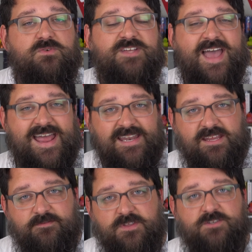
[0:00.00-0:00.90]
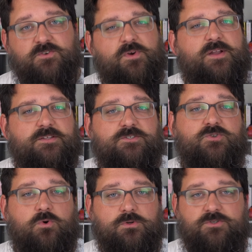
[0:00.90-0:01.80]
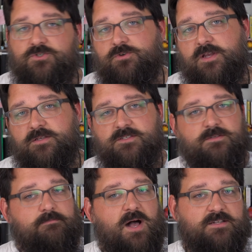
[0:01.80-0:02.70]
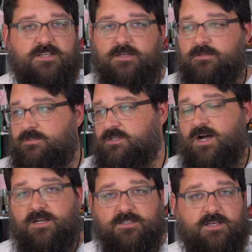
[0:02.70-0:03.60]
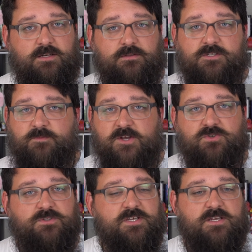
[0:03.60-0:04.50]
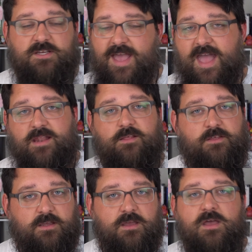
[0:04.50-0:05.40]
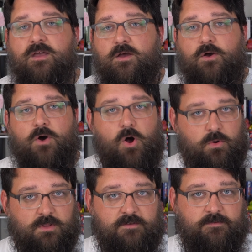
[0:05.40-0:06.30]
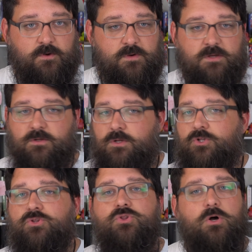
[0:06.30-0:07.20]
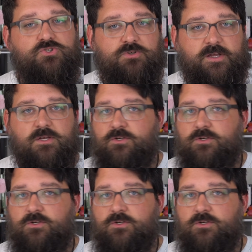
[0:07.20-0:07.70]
use any of these credits towards drinks, mocktails, cocktails, specialty, anything. Only food, no drink.